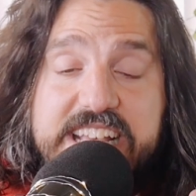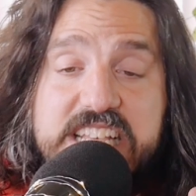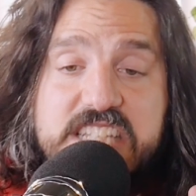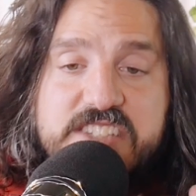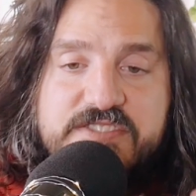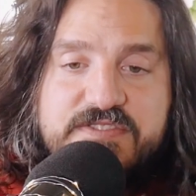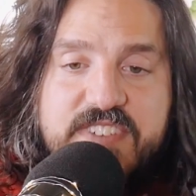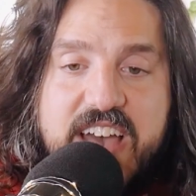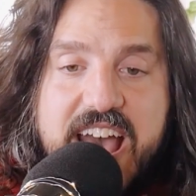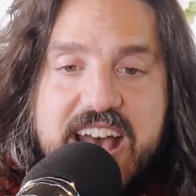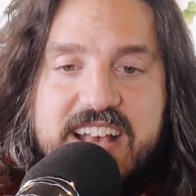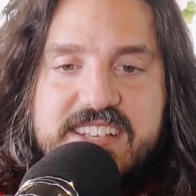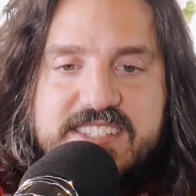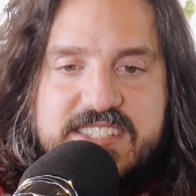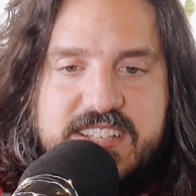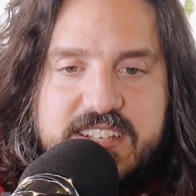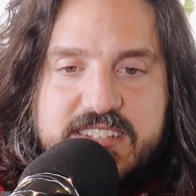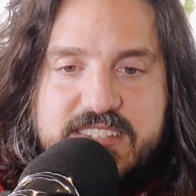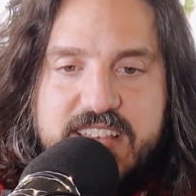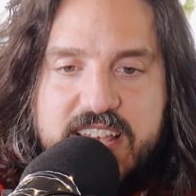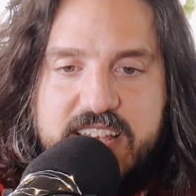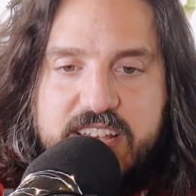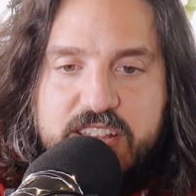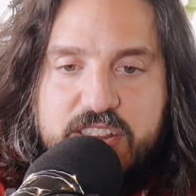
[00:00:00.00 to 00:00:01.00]
as fast
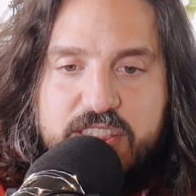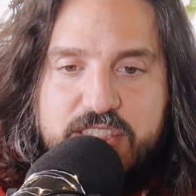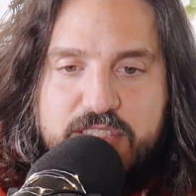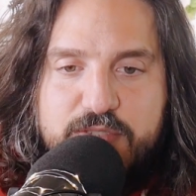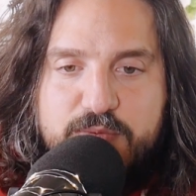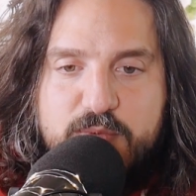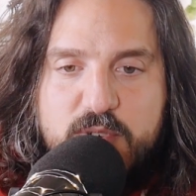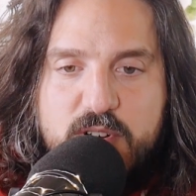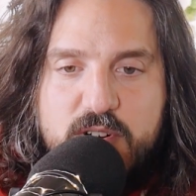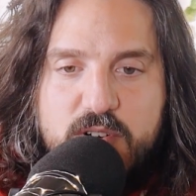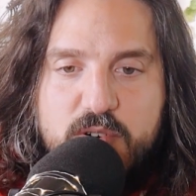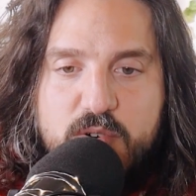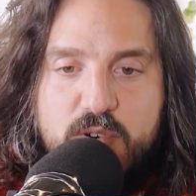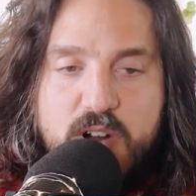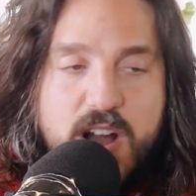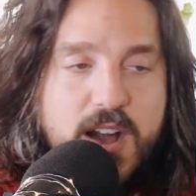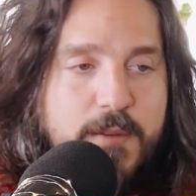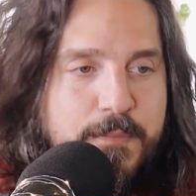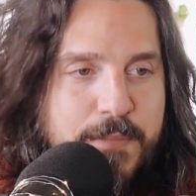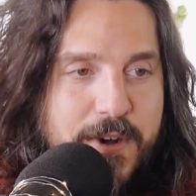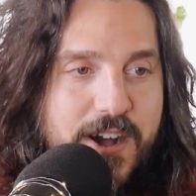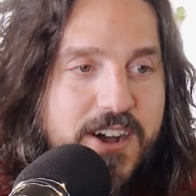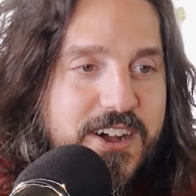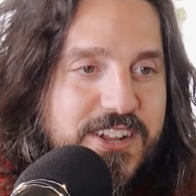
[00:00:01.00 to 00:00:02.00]
as I could throw
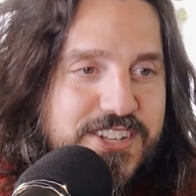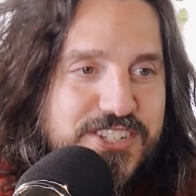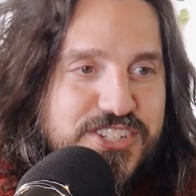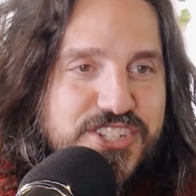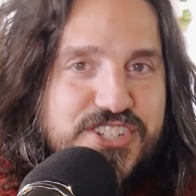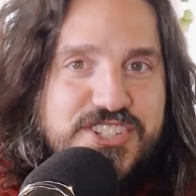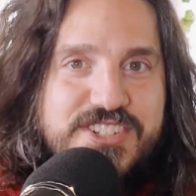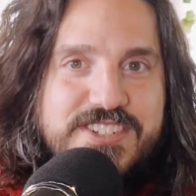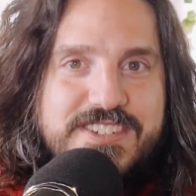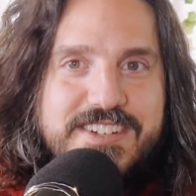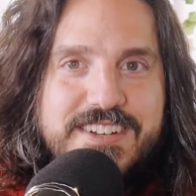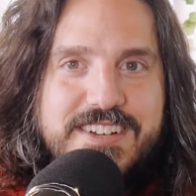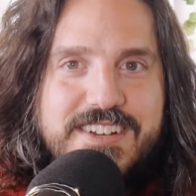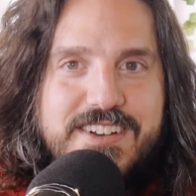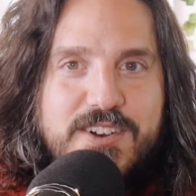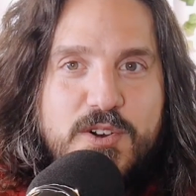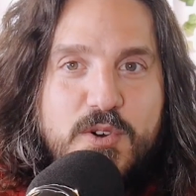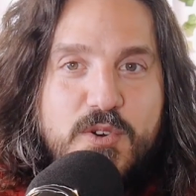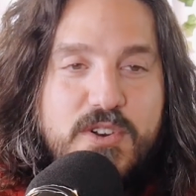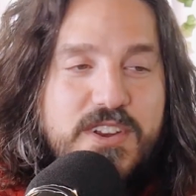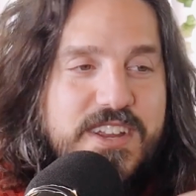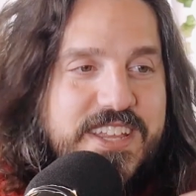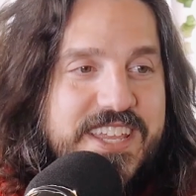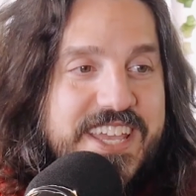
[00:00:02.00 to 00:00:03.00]
a punch
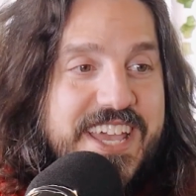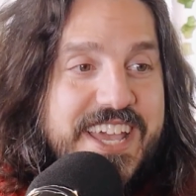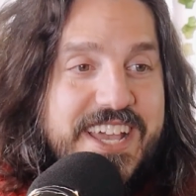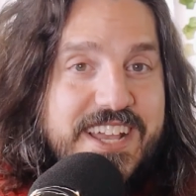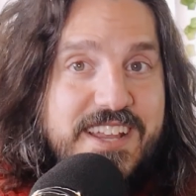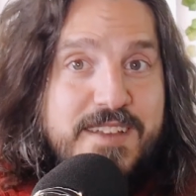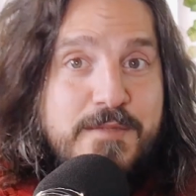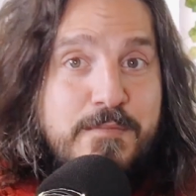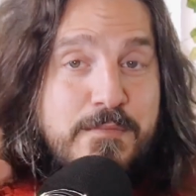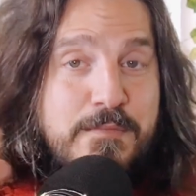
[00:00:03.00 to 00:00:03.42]
or a kick,